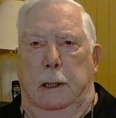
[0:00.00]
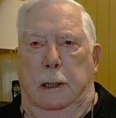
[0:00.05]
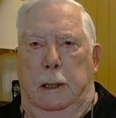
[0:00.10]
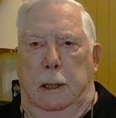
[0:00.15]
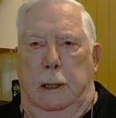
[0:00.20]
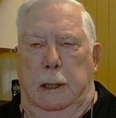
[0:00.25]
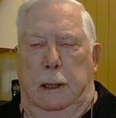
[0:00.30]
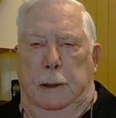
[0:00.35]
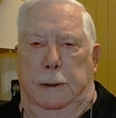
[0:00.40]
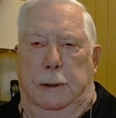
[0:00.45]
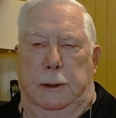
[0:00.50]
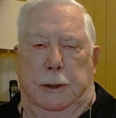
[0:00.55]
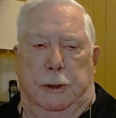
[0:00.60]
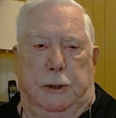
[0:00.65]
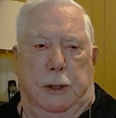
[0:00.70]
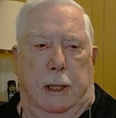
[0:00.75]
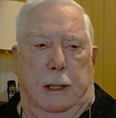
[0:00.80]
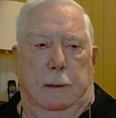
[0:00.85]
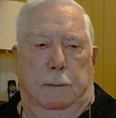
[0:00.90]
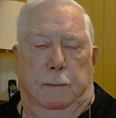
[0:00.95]
in the
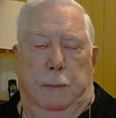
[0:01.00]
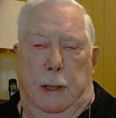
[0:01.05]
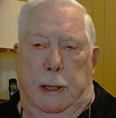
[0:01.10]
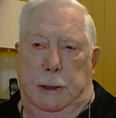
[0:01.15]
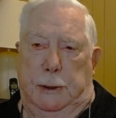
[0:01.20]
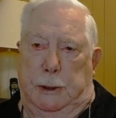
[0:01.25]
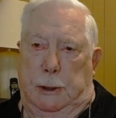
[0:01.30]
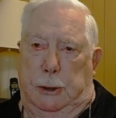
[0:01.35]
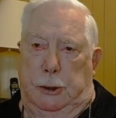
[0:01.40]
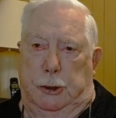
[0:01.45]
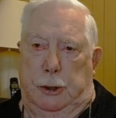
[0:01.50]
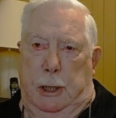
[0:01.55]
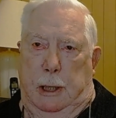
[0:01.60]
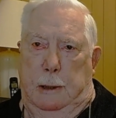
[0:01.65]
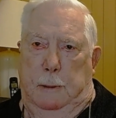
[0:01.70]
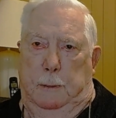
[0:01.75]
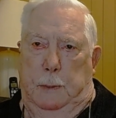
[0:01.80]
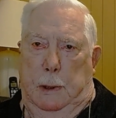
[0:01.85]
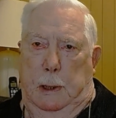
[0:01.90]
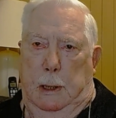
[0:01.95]
same basic
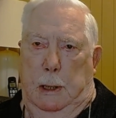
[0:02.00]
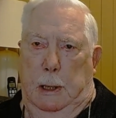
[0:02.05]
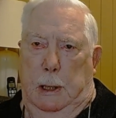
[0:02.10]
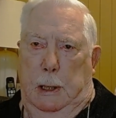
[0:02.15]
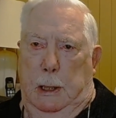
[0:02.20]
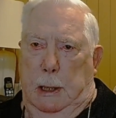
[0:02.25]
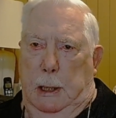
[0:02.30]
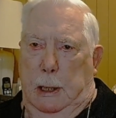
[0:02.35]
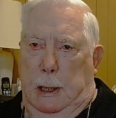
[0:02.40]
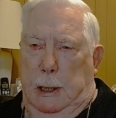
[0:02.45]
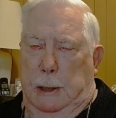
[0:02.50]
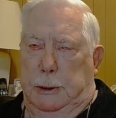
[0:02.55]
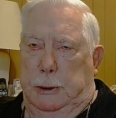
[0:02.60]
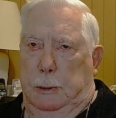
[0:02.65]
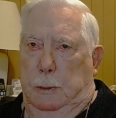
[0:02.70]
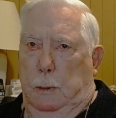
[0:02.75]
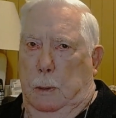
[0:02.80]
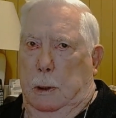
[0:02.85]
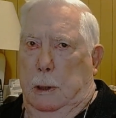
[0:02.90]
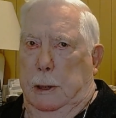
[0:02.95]
shape as
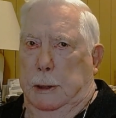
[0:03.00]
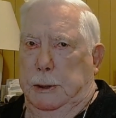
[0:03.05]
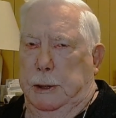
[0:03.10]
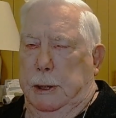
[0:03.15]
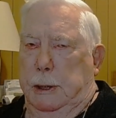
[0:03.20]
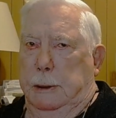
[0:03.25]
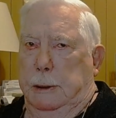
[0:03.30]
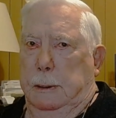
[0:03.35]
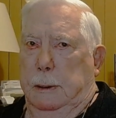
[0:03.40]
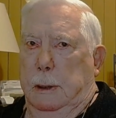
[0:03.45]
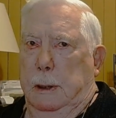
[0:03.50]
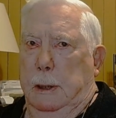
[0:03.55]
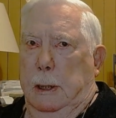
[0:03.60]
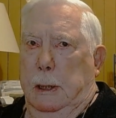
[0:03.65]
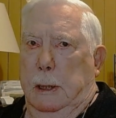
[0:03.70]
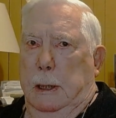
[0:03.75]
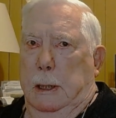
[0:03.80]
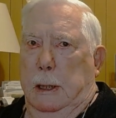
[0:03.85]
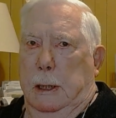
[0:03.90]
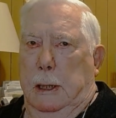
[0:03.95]
it was in
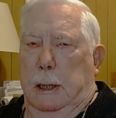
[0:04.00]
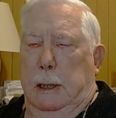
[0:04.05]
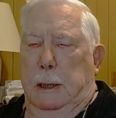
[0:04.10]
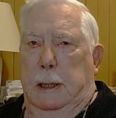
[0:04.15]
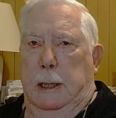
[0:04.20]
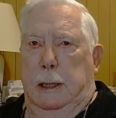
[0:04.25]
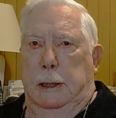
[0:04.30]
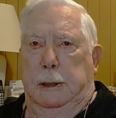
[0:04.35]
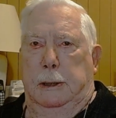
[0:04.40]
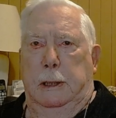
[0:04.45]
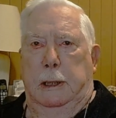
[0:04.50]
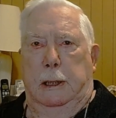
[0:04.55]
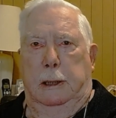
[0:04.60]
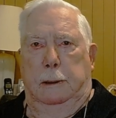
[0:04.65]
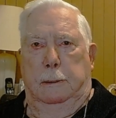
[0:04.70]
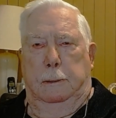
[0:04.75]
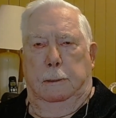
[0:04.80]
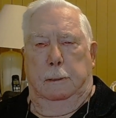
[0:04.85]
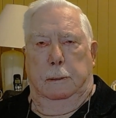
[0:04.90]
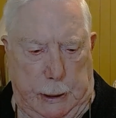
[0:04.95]

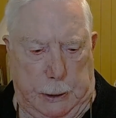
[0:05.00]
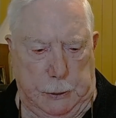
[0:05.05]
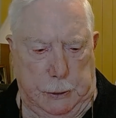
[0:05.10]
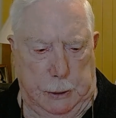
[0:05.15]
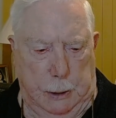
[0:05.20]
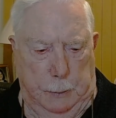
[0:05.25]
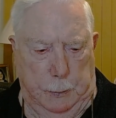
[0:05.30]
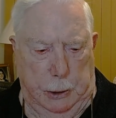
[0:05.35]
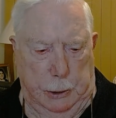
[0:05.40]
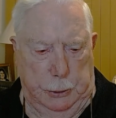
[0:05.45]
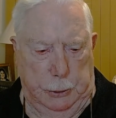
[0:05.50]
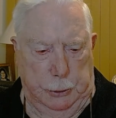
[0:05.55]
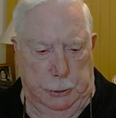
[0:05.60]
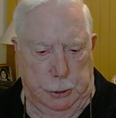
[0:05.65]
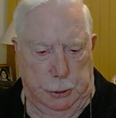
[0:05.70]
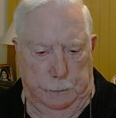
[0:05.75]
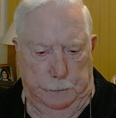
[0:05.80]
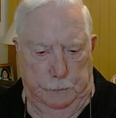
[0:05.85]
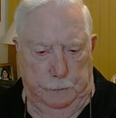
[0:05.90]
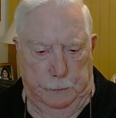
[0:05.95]
18. This
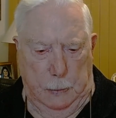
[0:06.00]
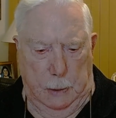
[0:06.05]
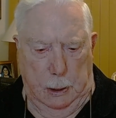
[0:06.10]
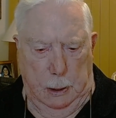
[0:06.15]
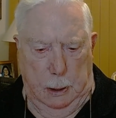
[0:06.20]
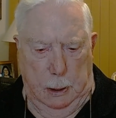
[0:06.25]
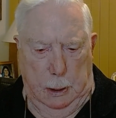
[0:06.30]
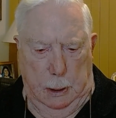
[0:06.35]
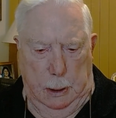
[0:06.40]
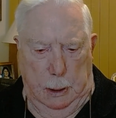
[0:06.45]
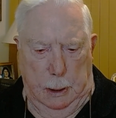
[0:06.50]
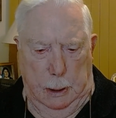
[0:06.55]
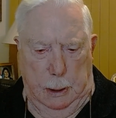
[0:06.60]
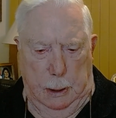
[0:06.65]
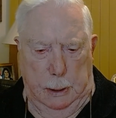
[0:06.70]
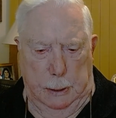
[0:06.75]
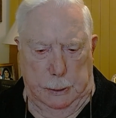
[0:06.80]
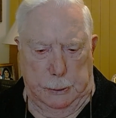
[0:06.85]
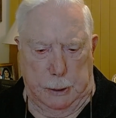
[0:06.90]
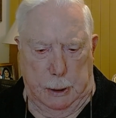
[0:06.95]
image
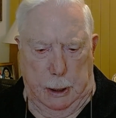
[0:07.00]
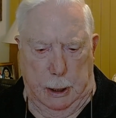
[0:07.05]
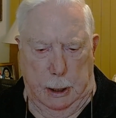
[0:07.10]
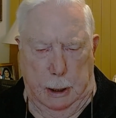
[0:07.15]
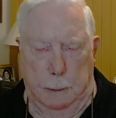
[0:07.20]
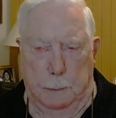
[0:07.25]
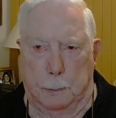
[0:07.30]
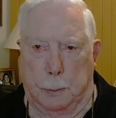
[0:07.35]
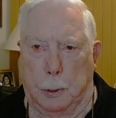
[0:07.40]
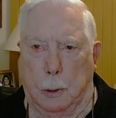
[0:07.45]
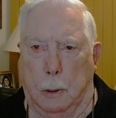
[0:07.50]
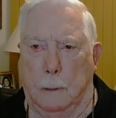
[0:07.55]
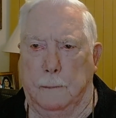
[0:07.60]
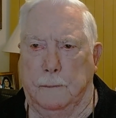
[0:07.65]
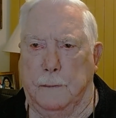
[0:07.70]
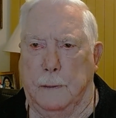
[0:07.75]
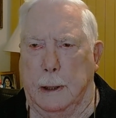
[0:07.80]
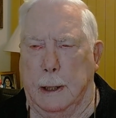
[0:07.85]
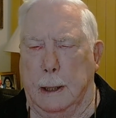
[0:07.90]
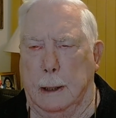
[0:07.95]
is a
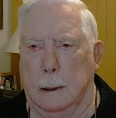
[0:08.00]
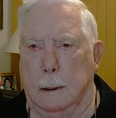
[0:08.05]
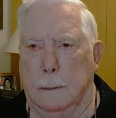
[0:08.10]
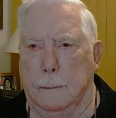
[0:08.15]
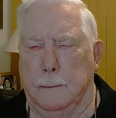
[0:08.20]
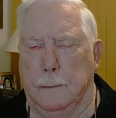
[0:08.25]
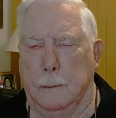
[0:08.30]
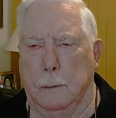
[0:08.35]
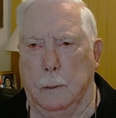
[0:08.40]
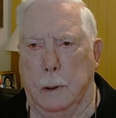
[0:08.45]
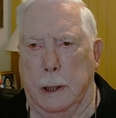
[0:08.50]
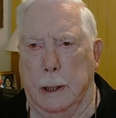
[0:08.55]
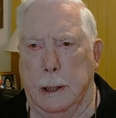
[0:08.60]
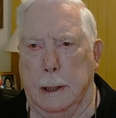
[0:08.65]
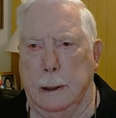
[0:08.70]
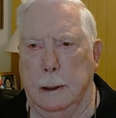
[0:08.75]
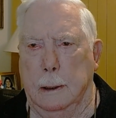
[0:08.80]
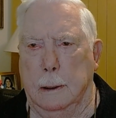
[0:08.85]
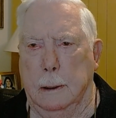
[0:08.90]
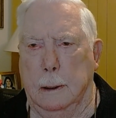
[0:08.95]
profile of the
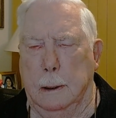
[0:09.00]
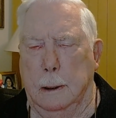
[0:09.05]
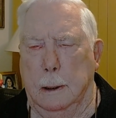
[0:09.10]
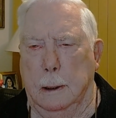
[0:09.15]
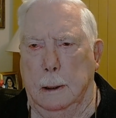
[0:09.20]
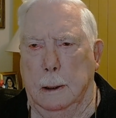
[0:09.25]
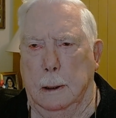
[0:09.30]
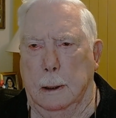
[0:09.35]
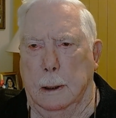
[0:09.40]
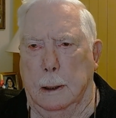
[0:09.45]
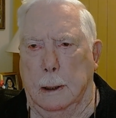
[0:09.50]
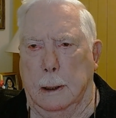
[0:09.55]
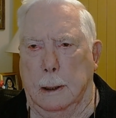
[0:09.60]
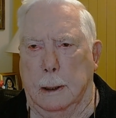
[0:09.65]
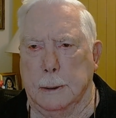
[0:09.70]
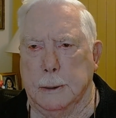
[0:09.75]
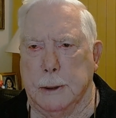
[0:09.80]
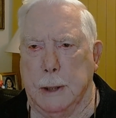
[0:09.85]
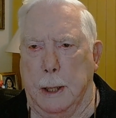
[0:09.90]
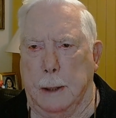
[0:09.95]
way
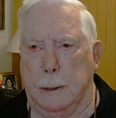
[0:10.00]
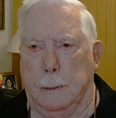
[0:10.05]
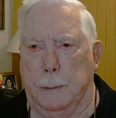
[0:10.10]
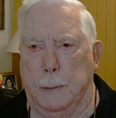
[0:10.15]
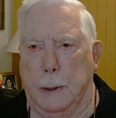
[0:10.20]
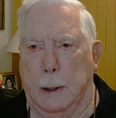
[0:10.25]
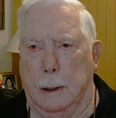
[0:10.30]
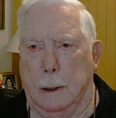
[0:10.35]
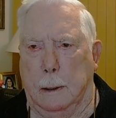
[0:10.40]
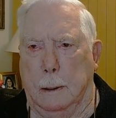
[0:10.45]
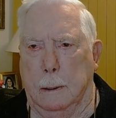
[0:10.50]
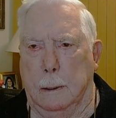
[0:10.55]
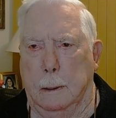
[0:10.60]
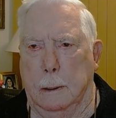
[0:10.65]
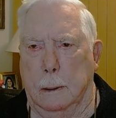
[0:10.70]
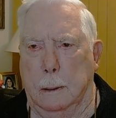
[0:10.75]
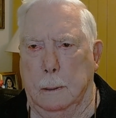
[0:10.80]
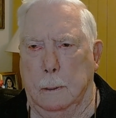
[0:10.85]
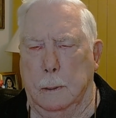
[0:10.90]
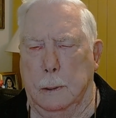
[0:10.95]
Sanibel
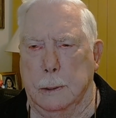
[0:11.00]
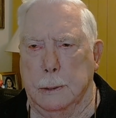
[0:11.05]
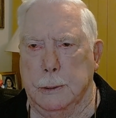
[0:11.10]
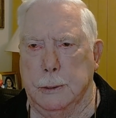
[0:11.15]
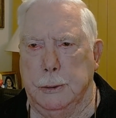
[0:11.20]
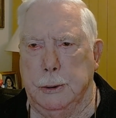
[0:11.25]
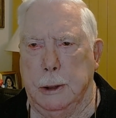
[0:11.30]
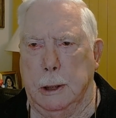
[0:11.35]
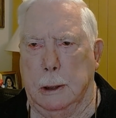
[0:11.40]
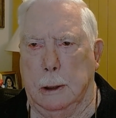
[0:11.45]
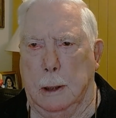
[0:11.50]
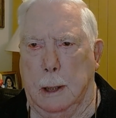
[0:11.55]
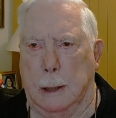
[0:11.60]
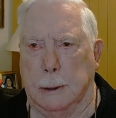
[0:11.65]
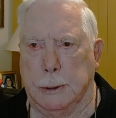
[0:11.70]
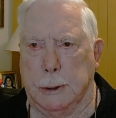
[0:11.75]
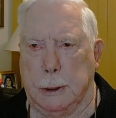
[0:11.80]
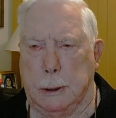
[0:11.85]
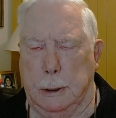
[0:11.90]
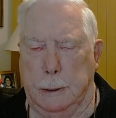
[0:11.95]
was
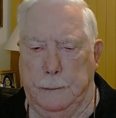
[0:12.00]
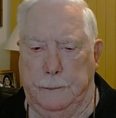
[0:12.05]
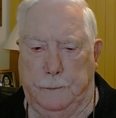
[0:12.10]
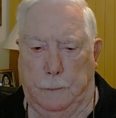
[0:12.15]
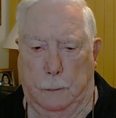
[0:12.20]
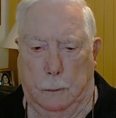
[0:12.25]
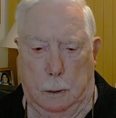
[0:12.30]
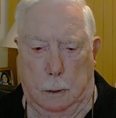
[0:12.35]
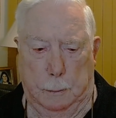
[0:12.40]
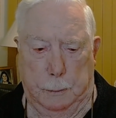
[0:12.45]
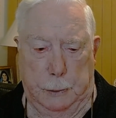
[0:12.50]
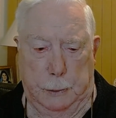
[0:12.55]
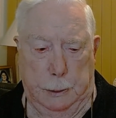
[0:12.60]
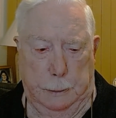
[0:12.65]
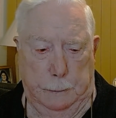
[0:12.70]
geologically formed.